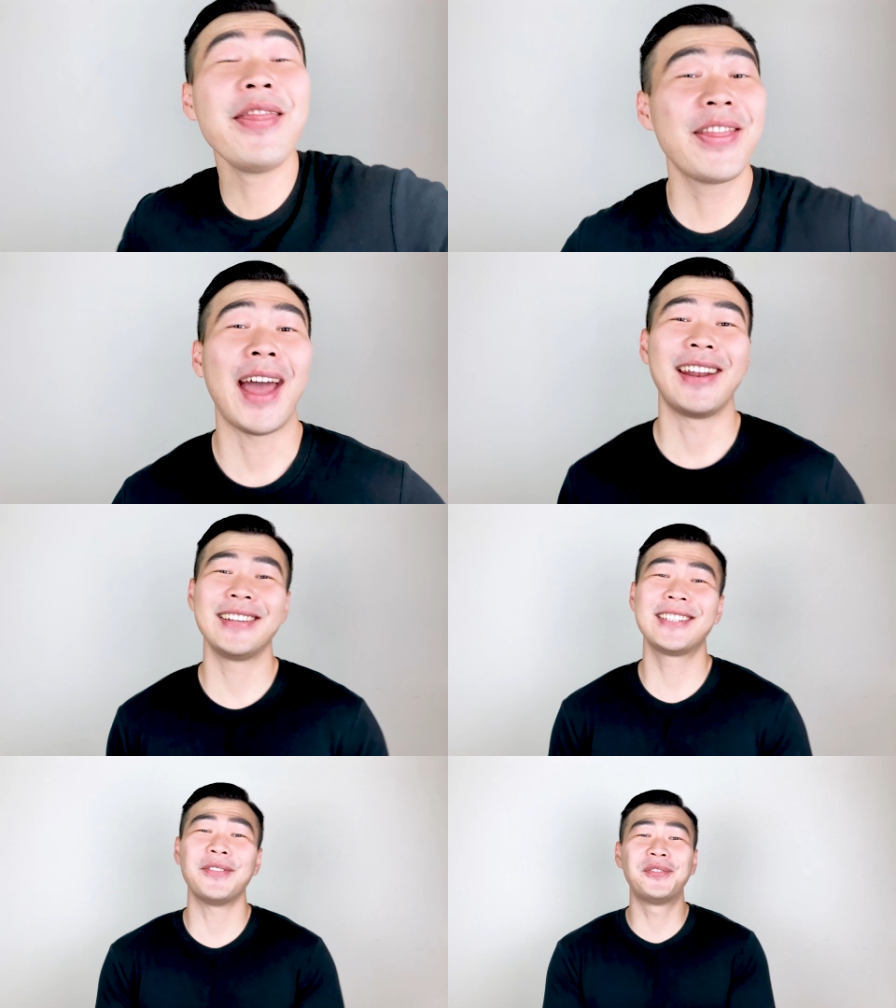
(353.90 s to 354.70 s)
And that
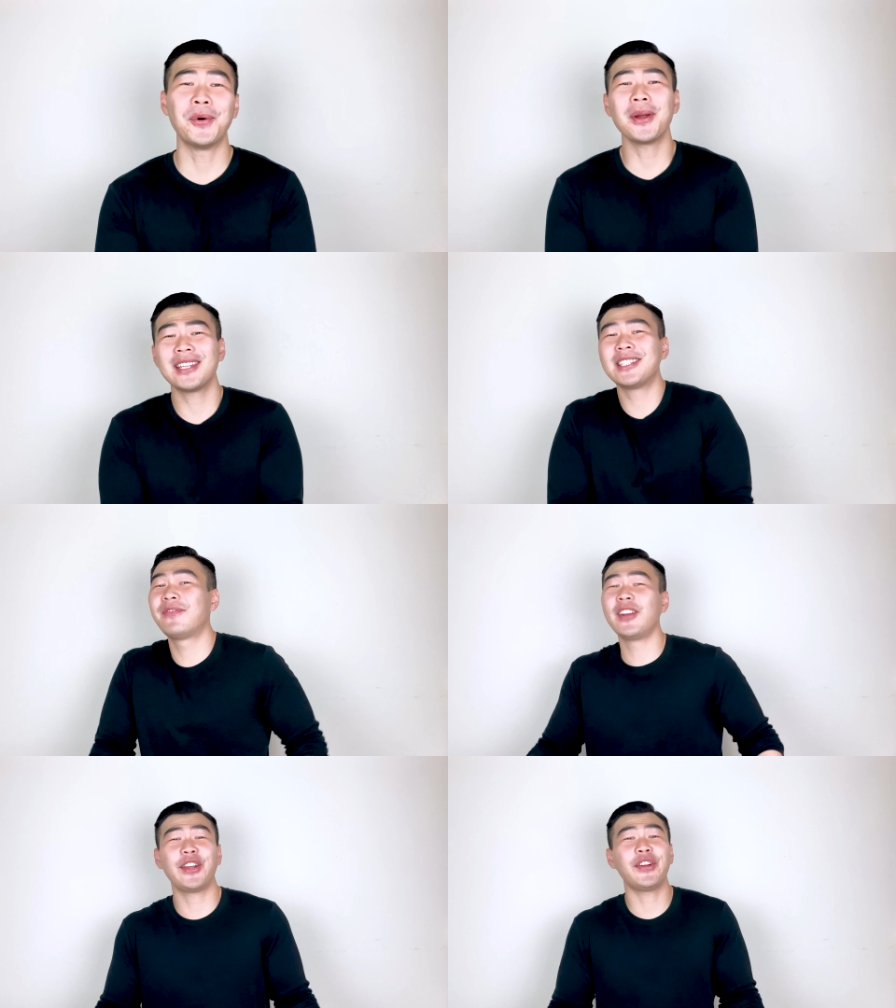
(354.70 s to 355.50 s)
is it for this
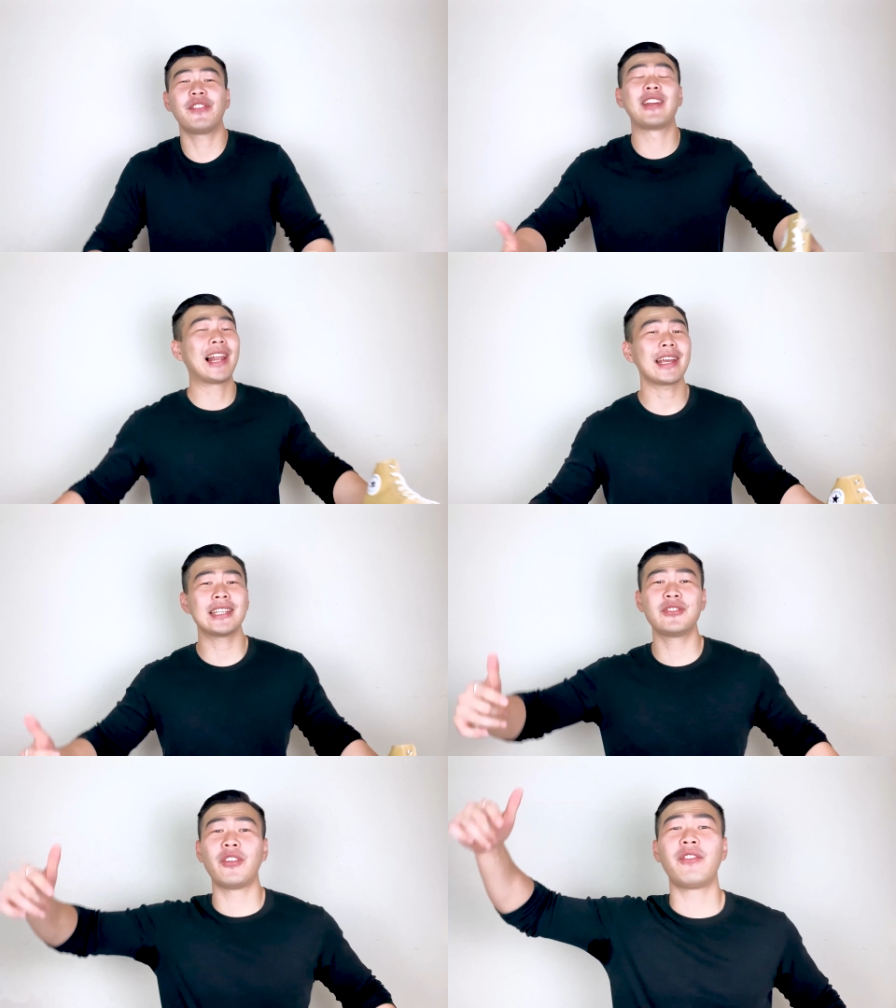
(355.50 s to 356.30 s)
video. If you
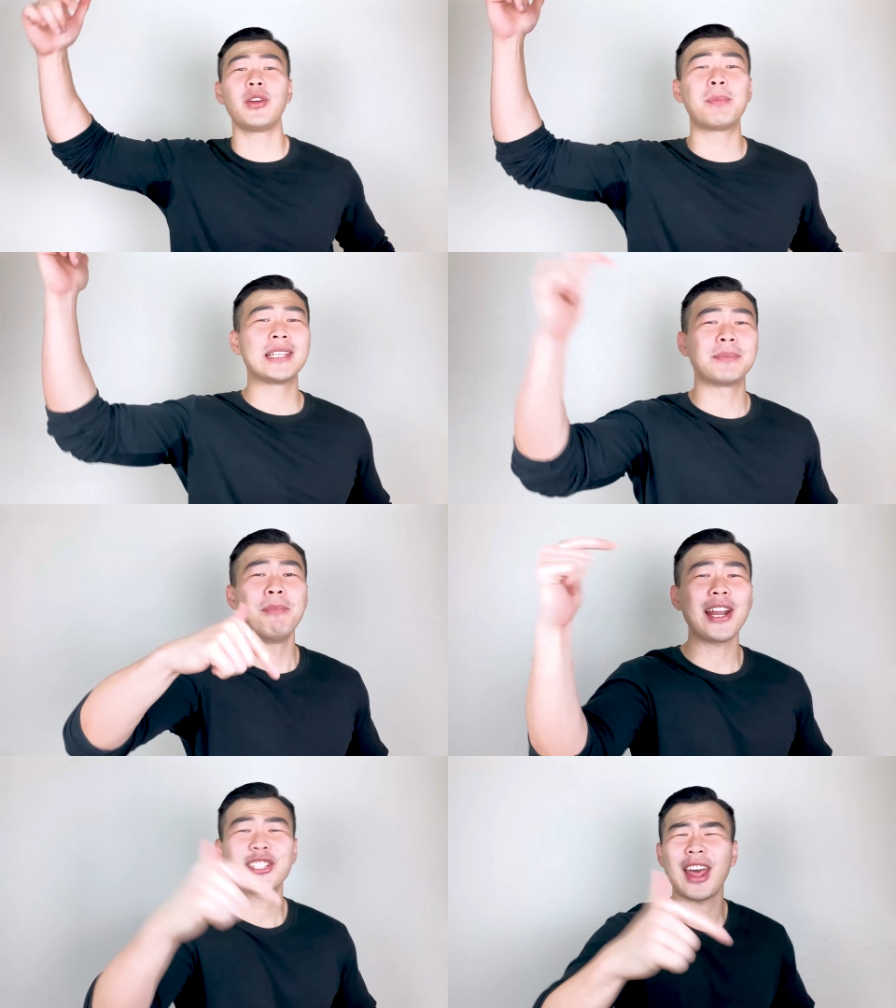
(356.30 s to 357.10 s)
like this review, please
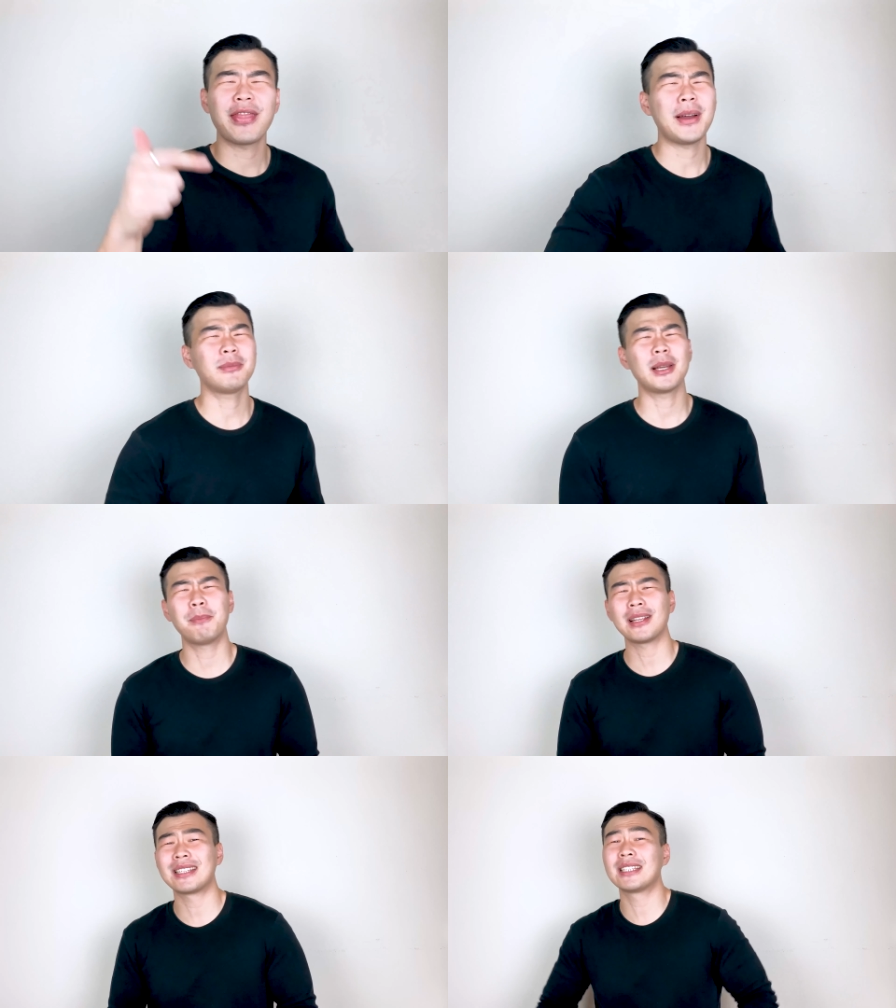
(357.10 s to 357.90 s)
smash that thumbs
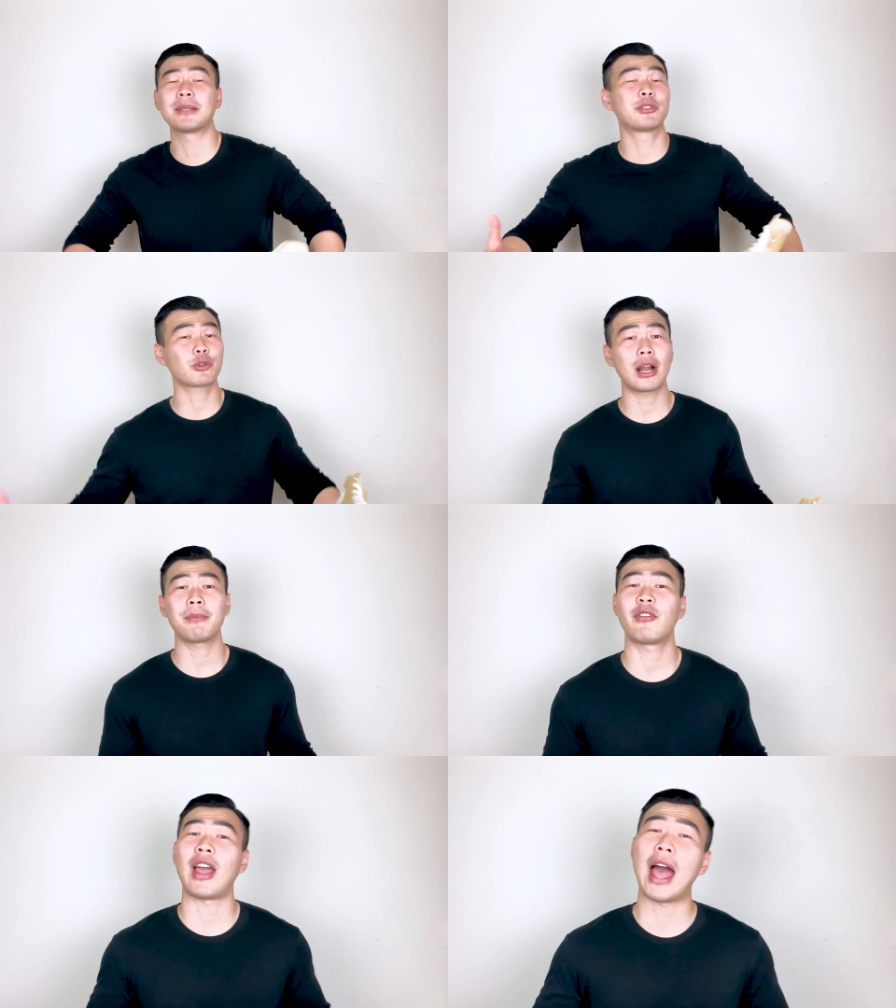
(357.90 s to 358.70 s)
up button,
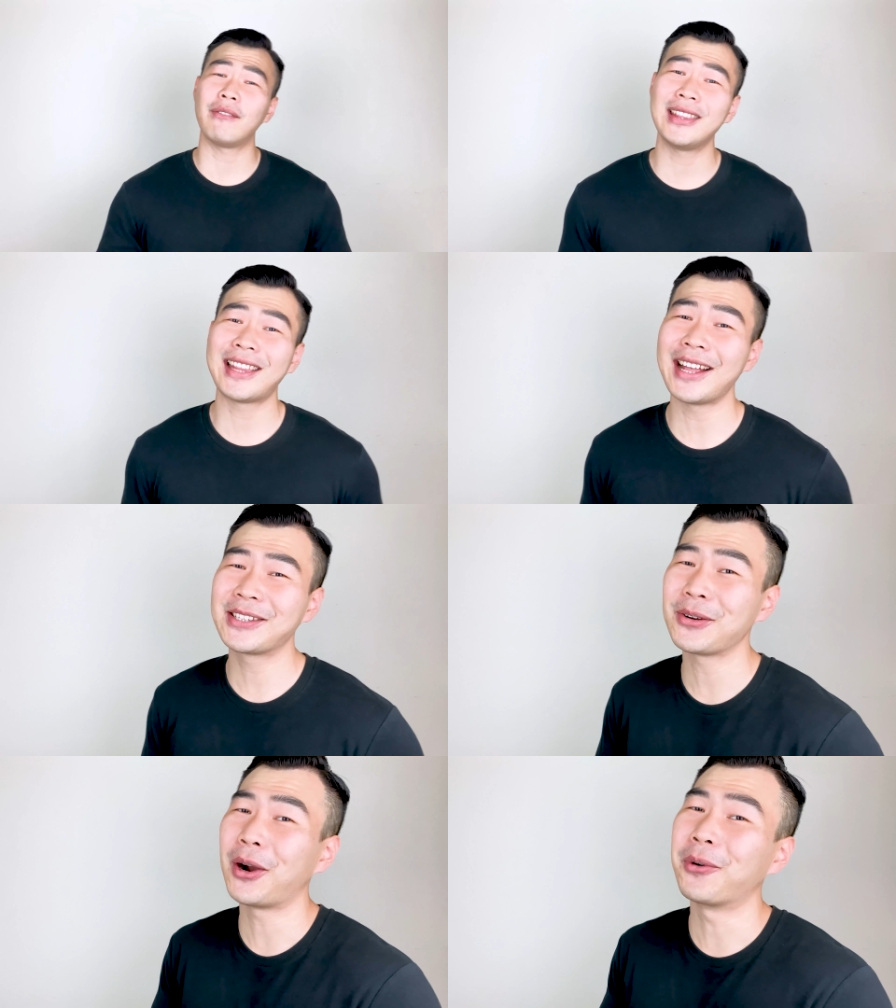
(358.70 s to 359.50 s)
subscribe if you haven't
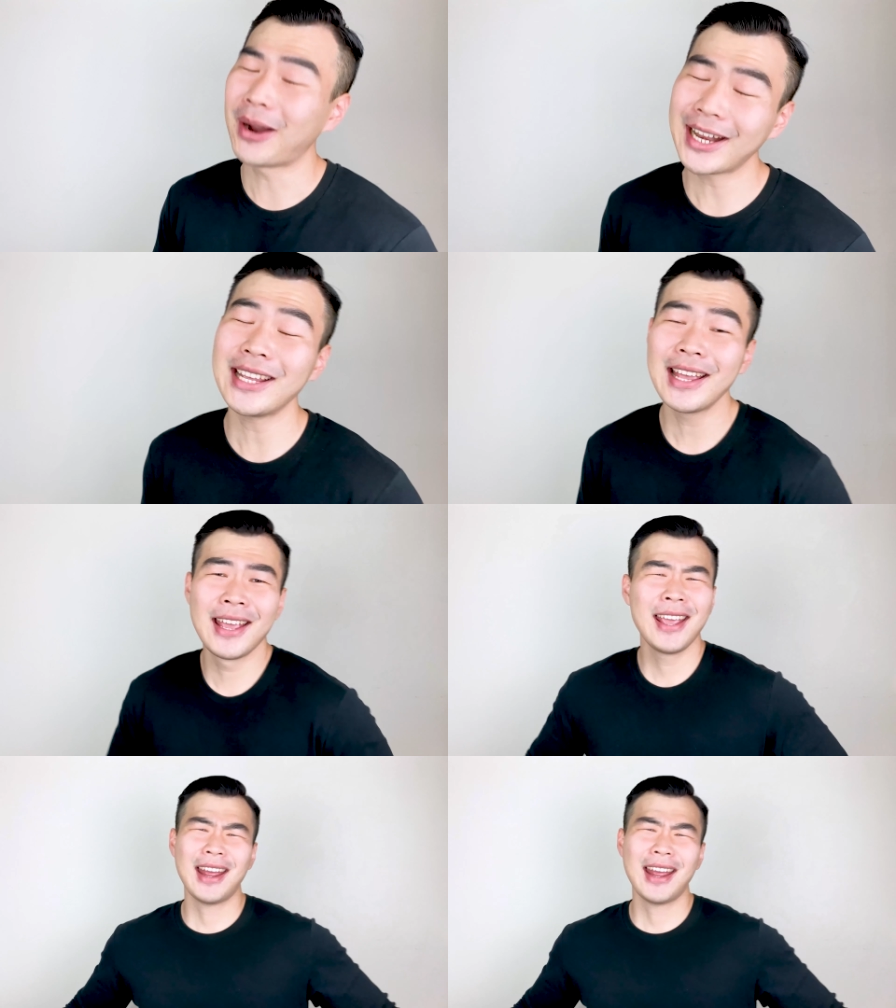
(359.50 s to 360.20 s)
done so already.